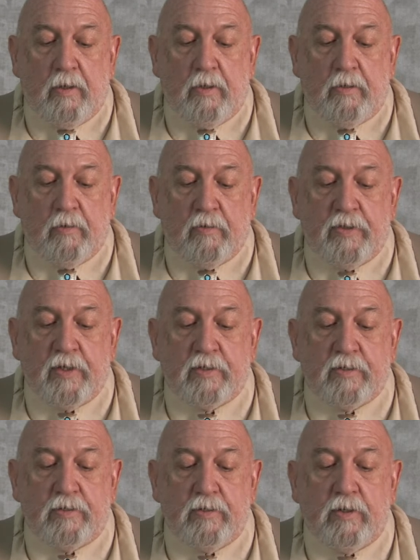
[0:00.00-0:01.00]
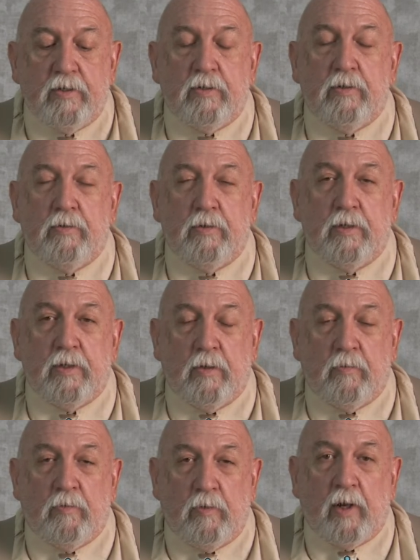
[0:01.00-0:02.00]
are things that you can do that
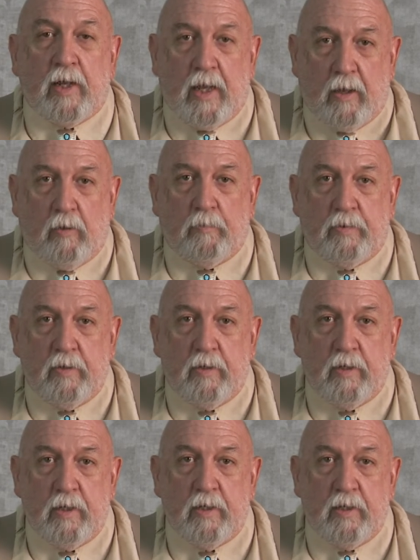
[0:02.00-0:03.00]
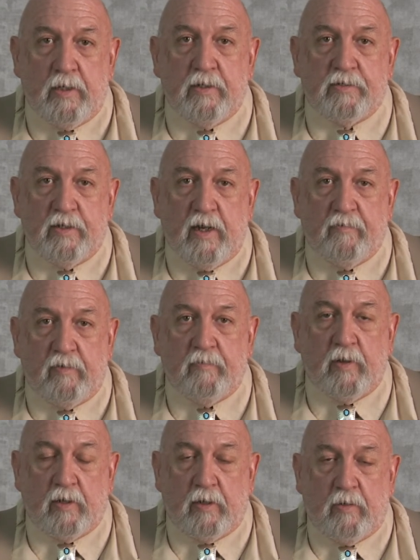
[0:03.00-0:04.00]
will really help in this
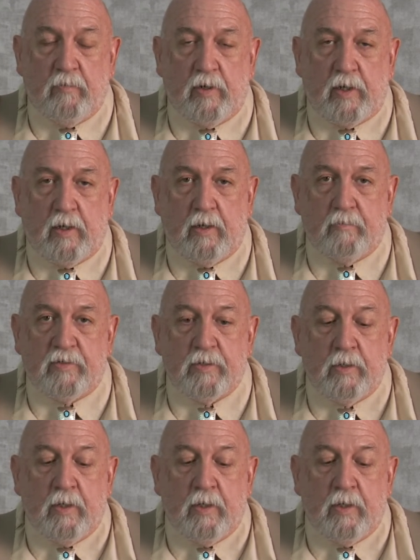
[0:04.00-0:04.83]
inevitability when it comes,